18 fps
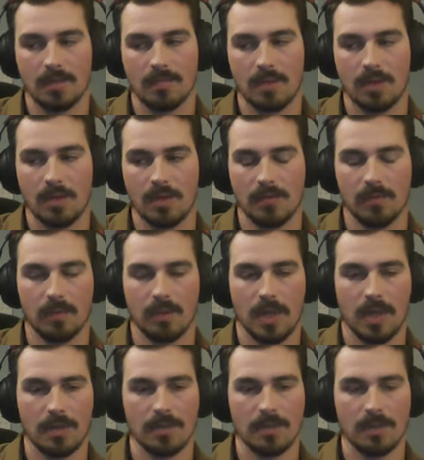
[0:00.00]
beautiful
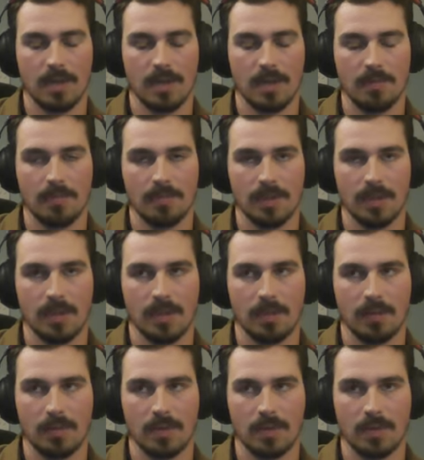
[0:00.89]
landscape, you
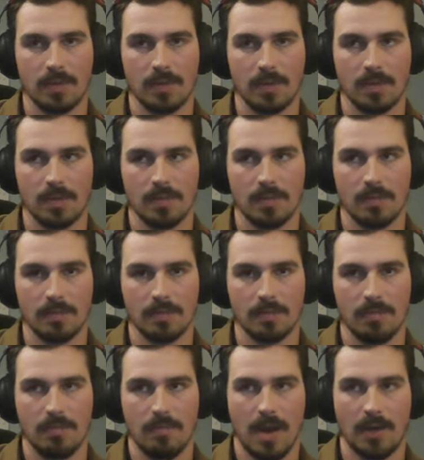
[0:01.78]
know, just these
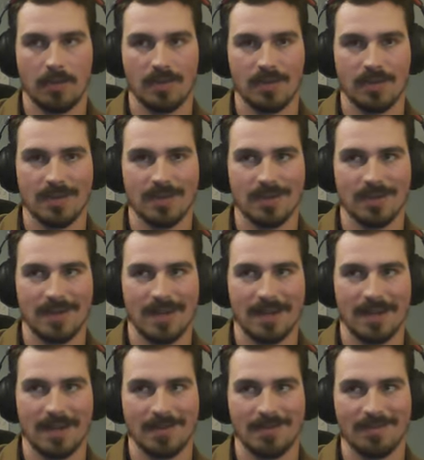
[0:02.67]
mountainous
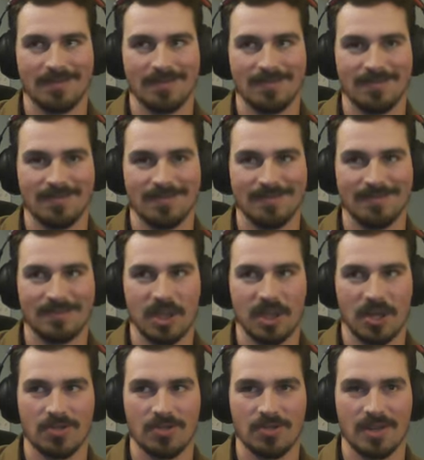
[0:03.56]
kind of
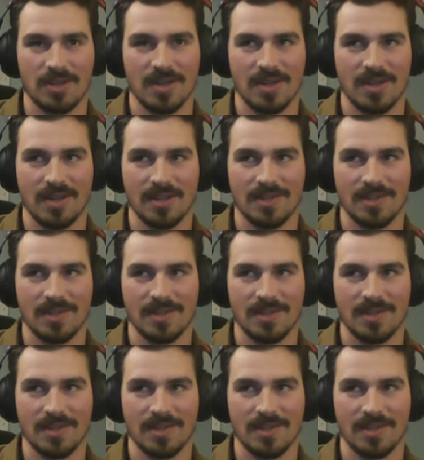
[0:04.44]
tundra.